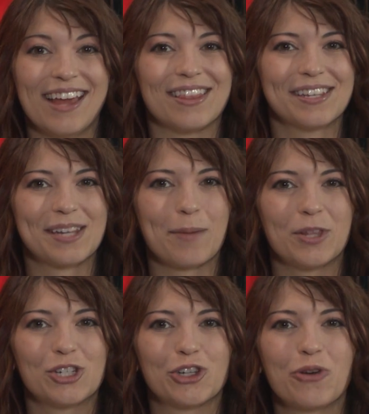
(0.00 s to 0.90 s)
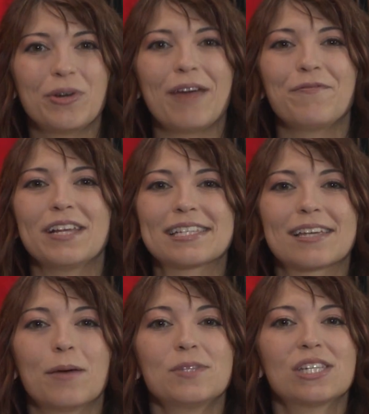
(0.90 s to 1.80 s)
This time on the show, Netflix
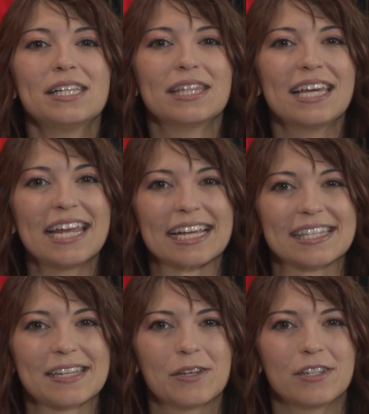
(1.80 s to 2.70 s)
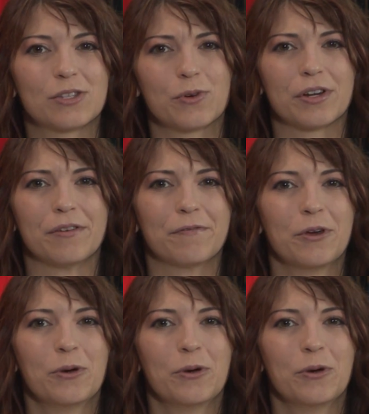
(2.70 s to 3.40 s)
comes to Linux, sort of.